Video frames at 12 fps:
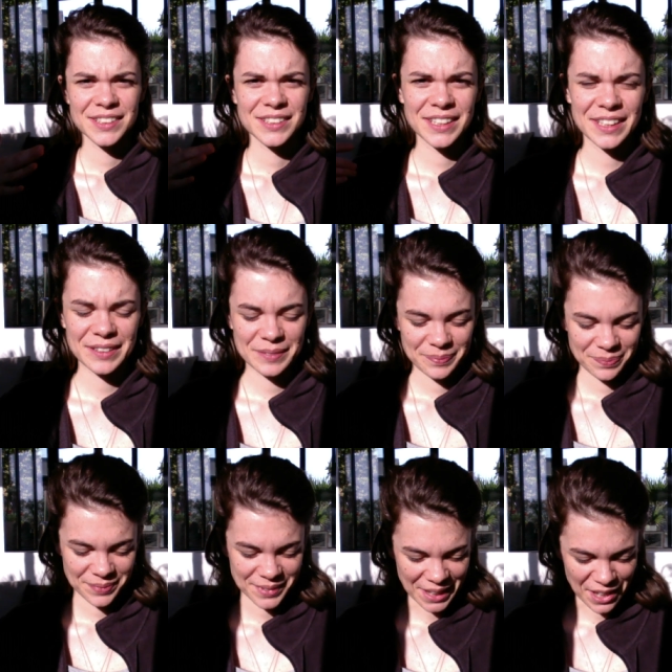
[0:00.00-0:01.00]
Yeah,
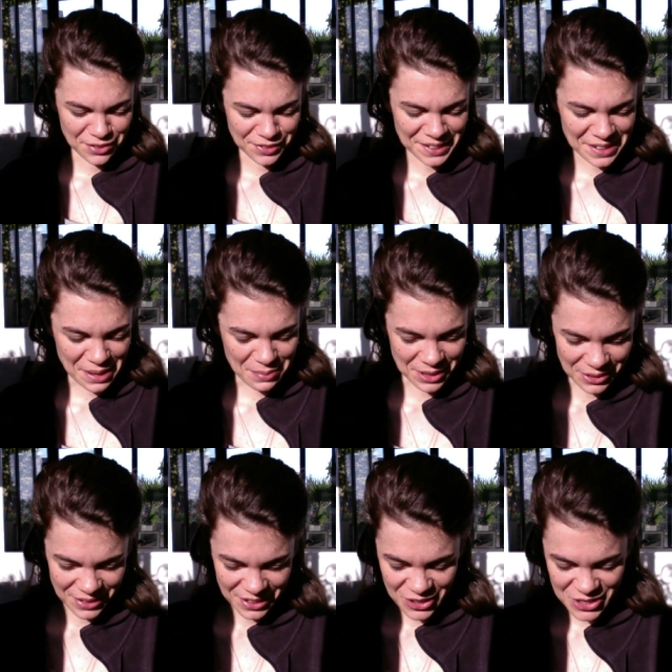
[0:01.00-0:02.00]
I feel them in
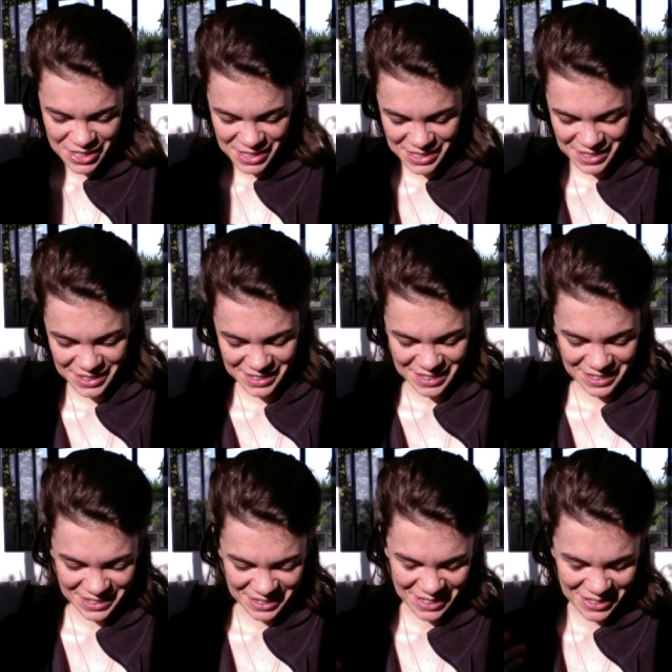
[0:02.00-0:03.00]
your energy
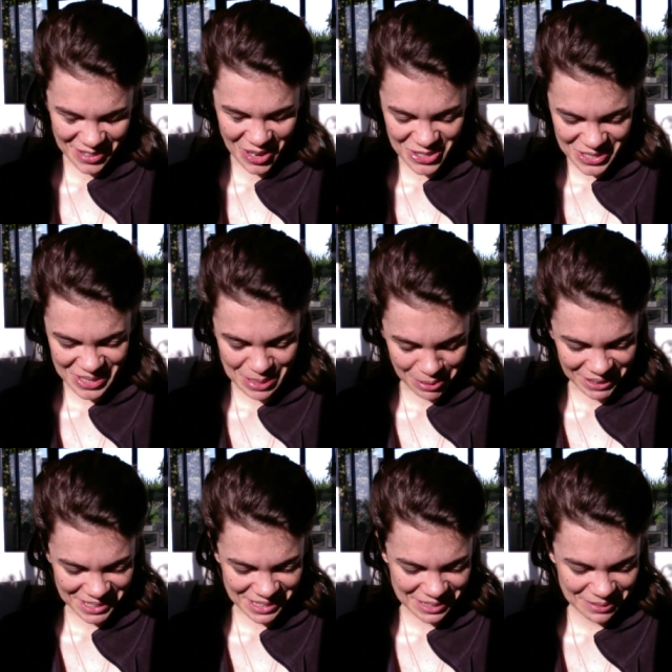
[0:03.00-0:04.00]
in energy
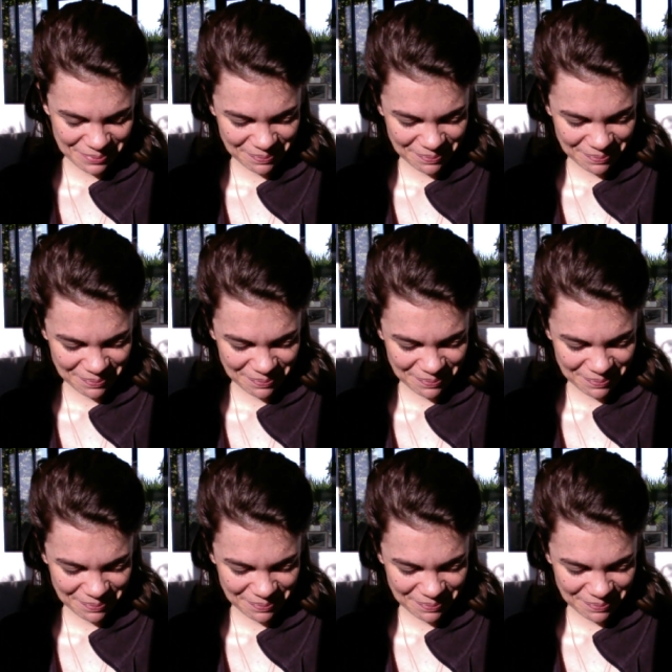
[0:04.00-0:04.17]
space.